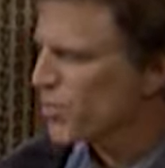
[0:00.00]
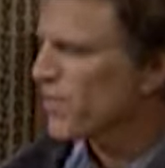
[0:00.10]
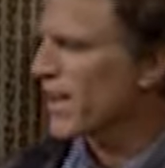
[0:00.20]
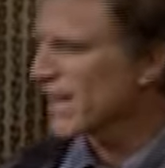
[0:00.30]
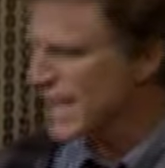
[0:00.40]
and
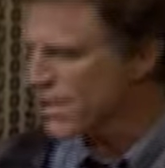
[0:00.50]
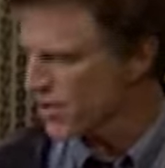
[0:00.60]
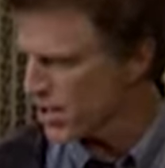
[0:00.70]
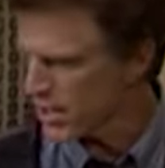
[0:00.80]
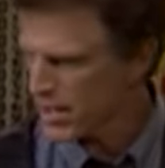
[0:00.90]
put that gown
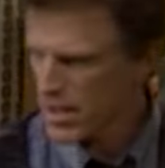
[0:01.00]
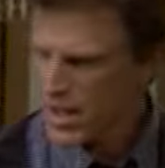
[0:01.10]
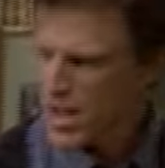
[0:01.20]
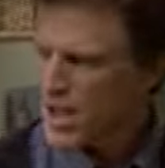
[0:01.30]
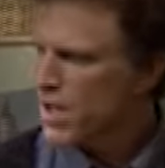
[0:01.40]
on.
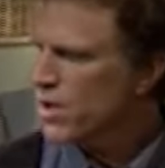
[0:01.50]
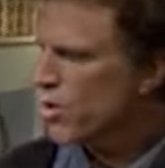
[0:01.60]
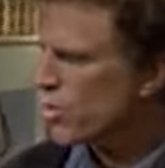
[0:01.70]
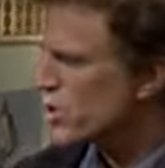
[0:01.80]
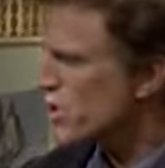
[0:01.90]

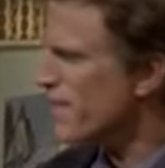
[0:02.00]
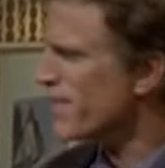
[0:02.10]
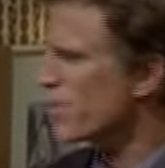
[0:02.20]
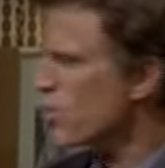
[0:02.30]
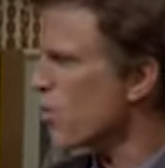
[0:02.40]
No, shut
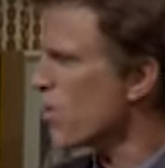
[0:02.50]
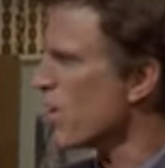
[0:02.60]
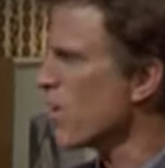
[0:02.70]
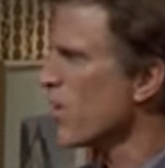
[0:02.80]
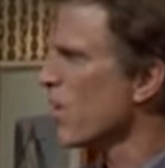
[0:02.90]
the
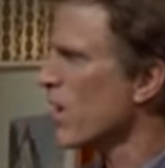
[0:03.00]
door.